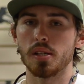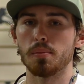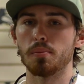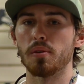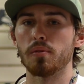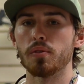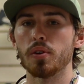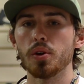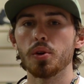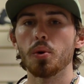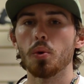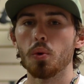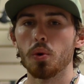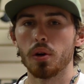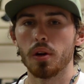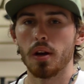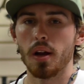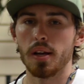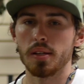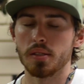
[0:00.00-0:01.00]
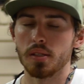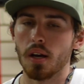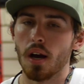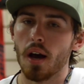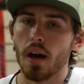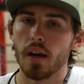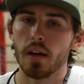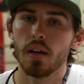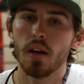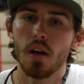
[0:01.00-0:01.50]
I'm a very organized
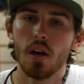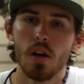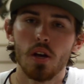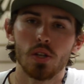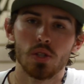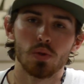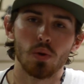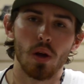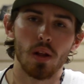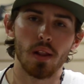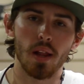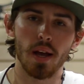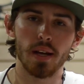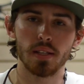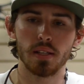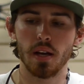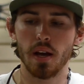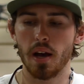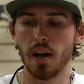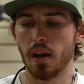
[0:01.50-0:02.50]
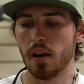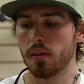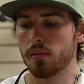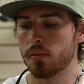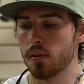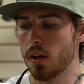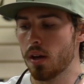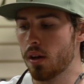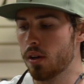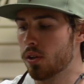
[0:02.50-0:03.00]
guy, so I like to have,
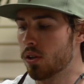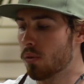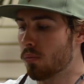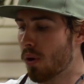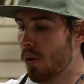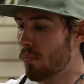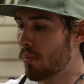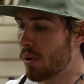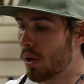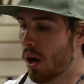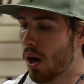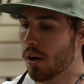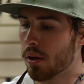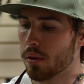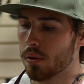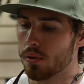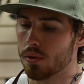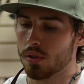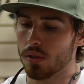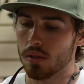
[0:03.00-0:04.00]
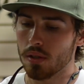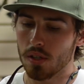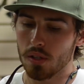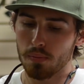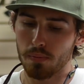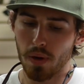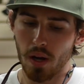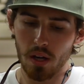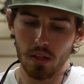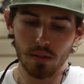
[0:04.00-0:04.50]
my binoculars in this
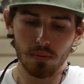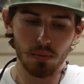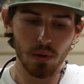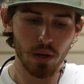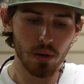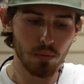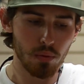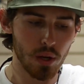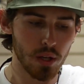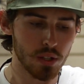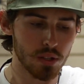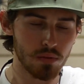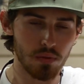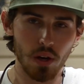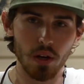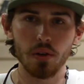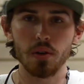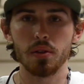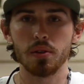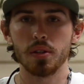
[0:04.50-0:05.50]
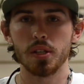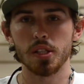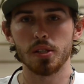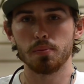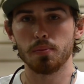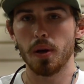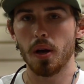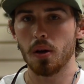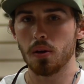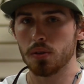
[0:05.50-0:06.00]
pouch, my rangefinder in this
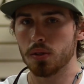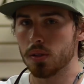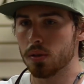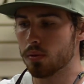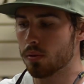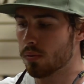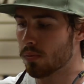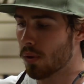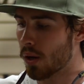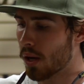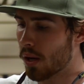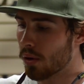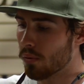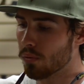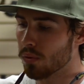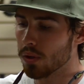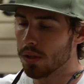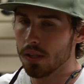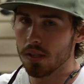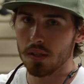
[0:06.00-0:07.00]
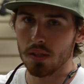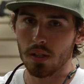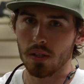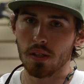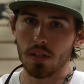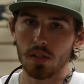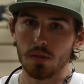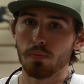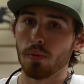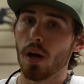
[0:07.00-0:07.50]
pouch, my release in
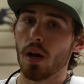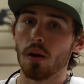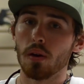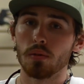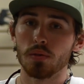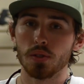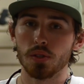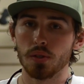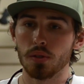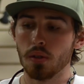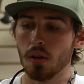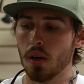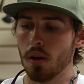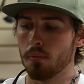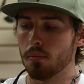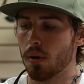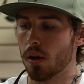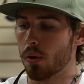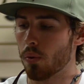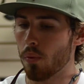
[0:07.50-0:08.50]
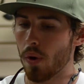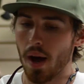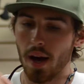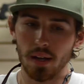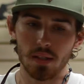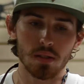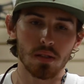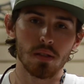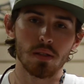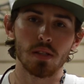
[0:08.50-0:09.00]
this pouch, my
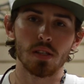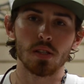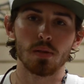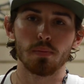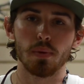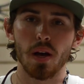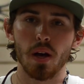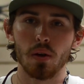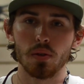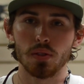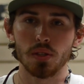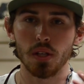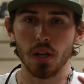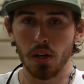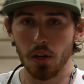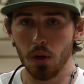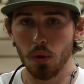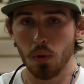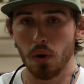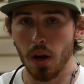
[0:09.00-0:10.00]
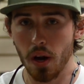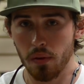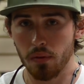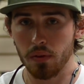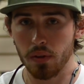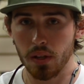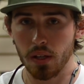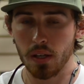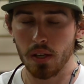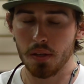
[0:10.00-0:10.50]
wax in this pouch, and I know where
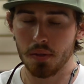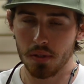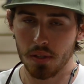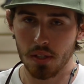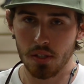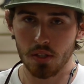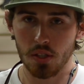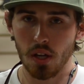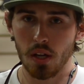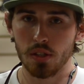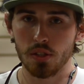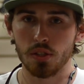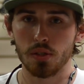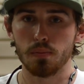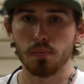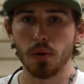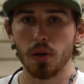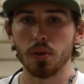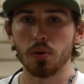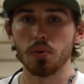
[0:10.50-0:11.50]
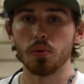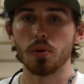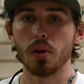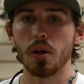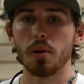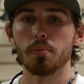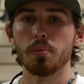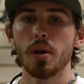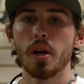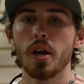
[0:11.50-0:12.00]
everything is, and it's not just bundled
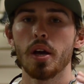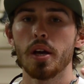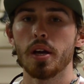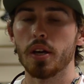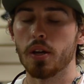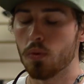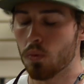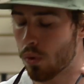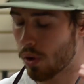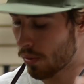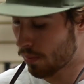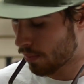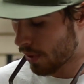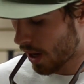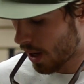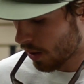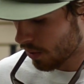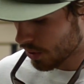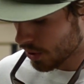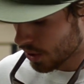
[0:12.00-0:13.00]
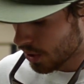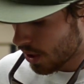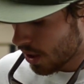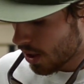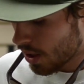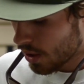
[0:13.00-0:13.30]
up in one pouch.